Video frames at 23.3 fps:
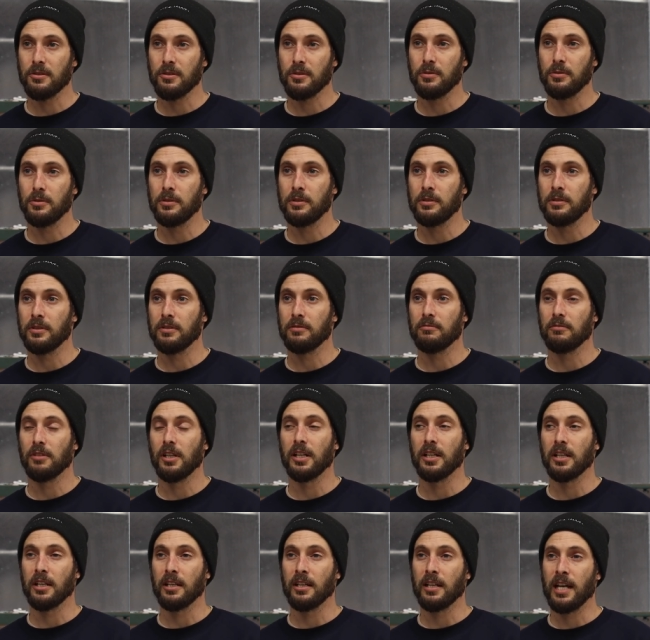School,
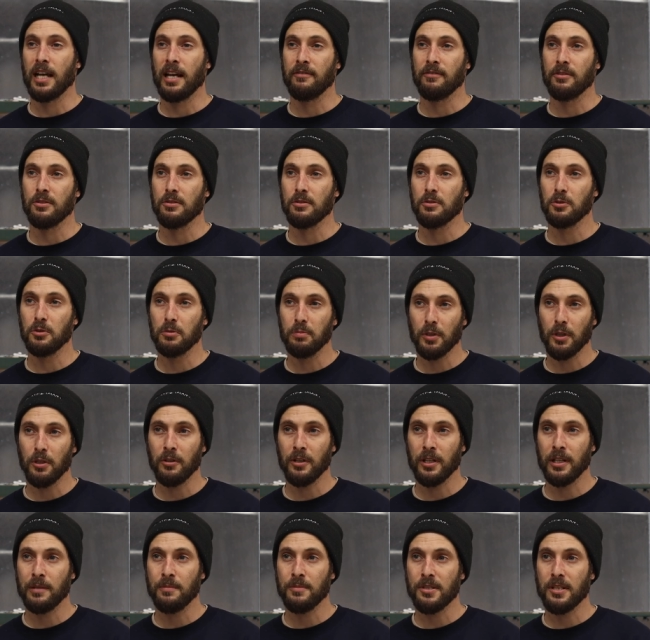running after school
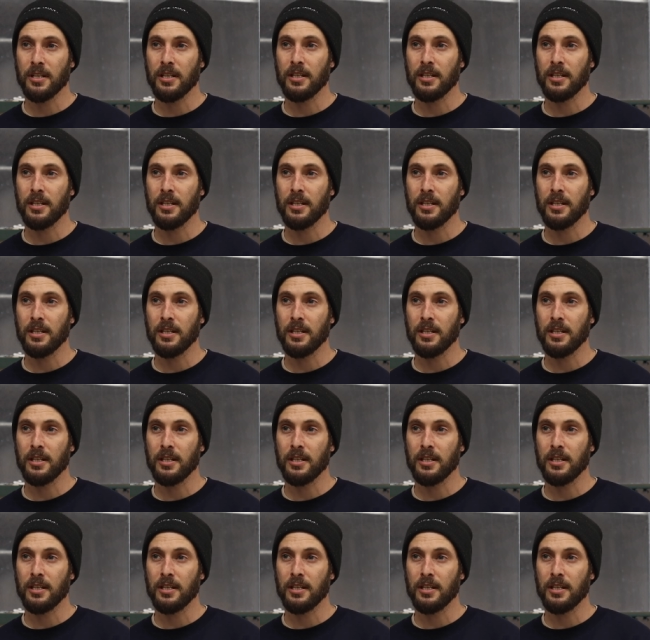programs